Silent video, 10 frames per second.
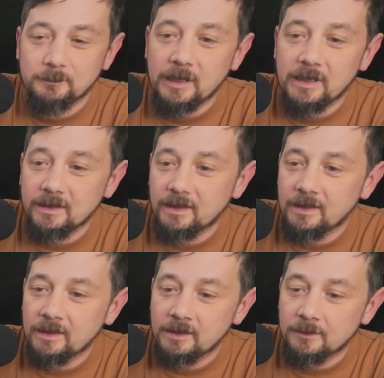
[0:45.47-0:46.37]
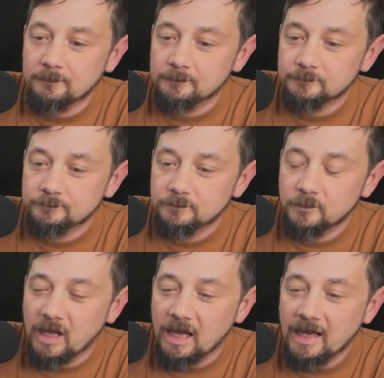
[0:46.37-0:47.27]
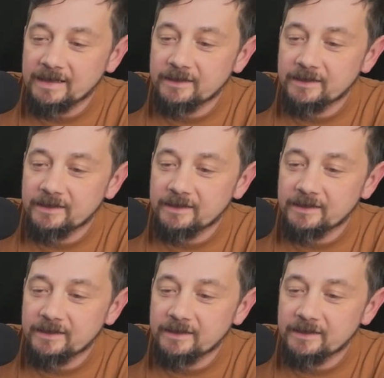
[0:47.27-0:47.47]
But I